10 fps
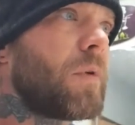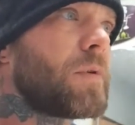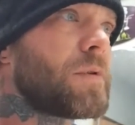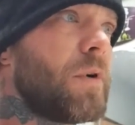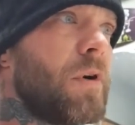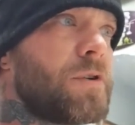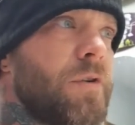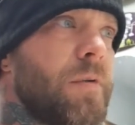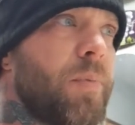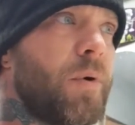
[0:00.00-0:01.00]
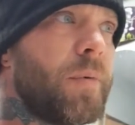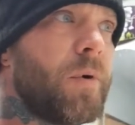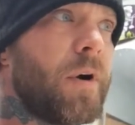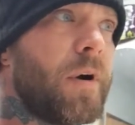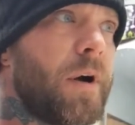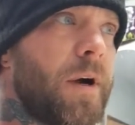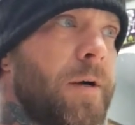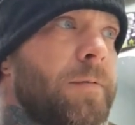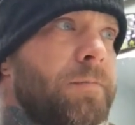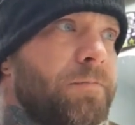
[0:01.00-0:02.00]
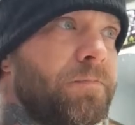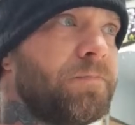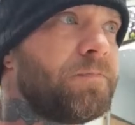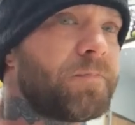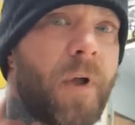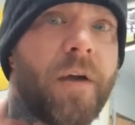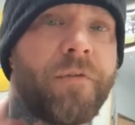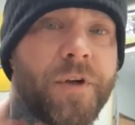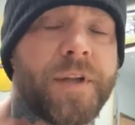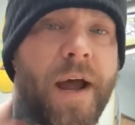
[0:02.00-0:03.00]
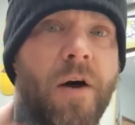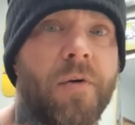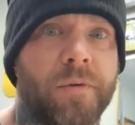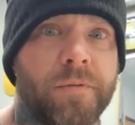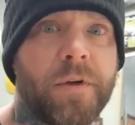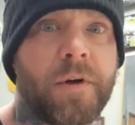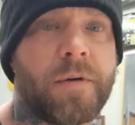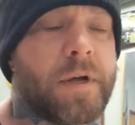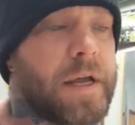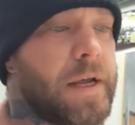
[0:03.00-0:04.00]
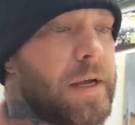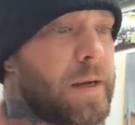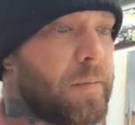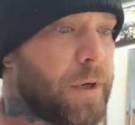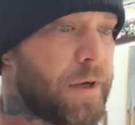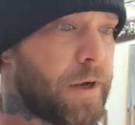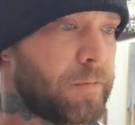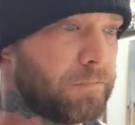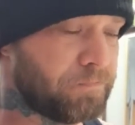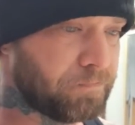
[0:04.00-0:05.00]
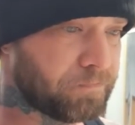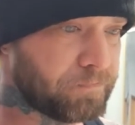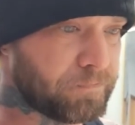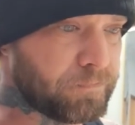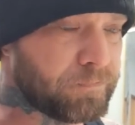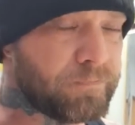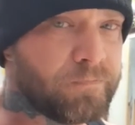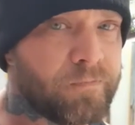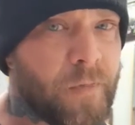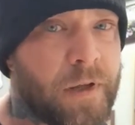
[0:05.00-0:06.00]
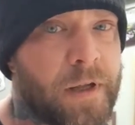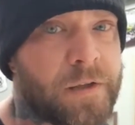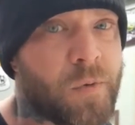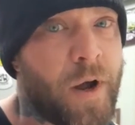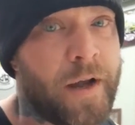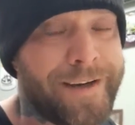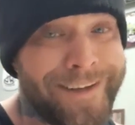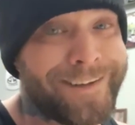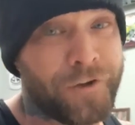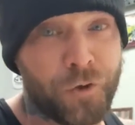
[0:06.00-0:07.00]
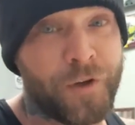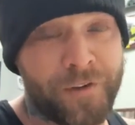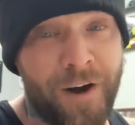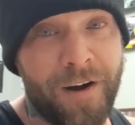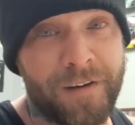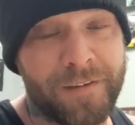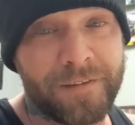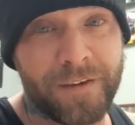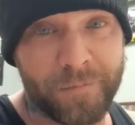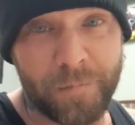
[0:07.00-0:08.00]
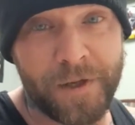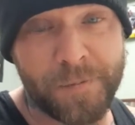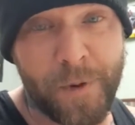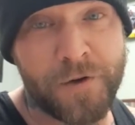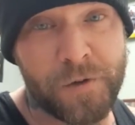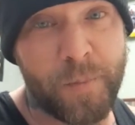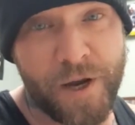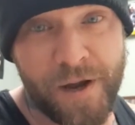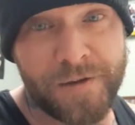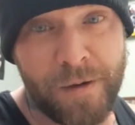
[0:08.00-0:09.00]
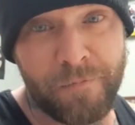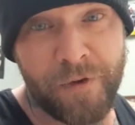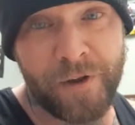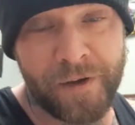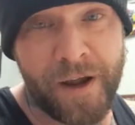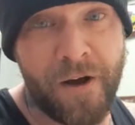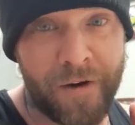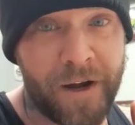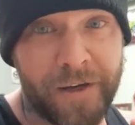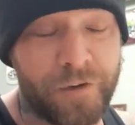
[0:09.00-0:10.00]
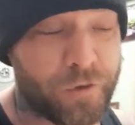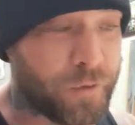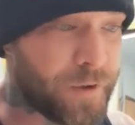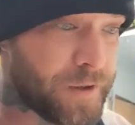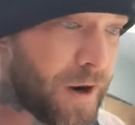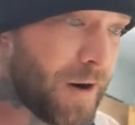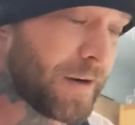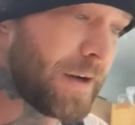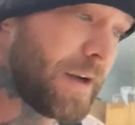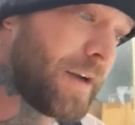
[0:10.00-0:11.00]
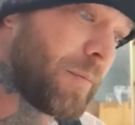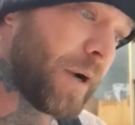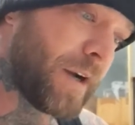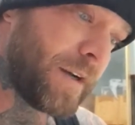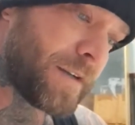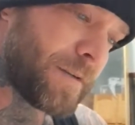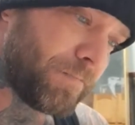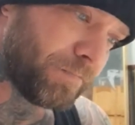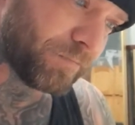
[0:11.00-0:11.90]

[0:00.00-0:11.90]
started to the point where I feel down. But that's why I need to do the talk, especially because I'm feeling down. I need to do the talk because